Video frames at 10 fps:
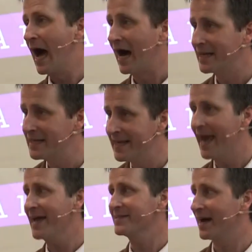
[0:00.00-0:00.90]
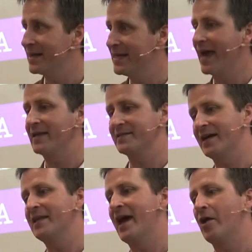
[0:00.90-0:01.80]
And yet,
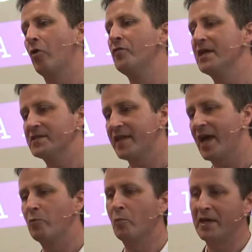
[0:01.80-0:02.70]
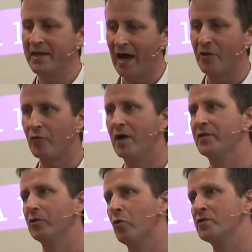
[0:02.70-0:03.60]
on this day when we gather around
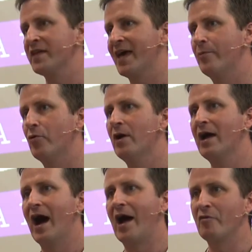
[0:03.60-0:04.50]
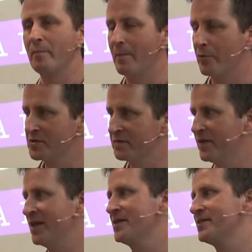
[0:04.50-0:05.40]
the Lord's table and remember his
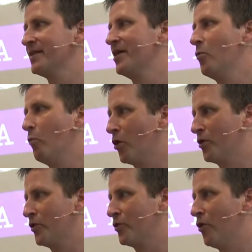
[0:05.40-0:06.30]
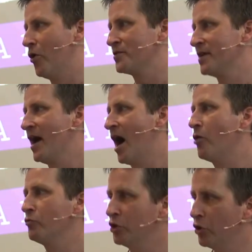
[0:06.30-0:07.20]
finished work on the cross,
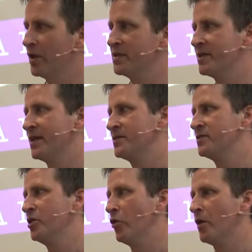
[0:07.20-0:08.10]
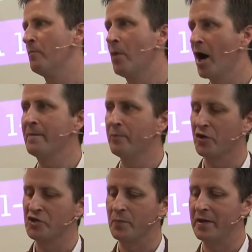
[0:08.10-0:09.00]
how good it is to know that my
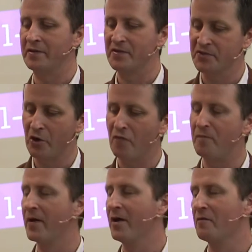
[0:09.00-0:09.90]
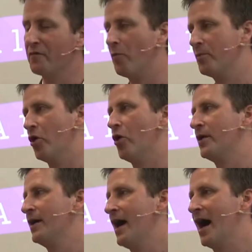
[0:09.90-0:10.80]
punishment deserved from God
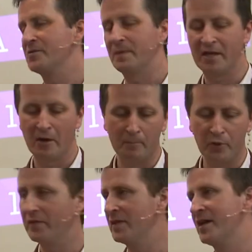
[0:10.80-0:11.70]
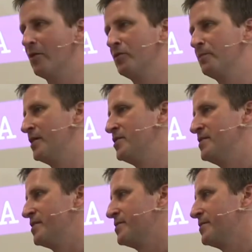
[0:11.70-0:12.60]
has been completely dealt with by
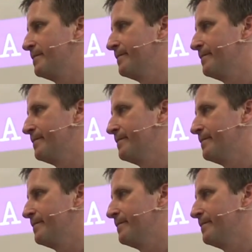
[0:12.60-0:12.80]
Jesus.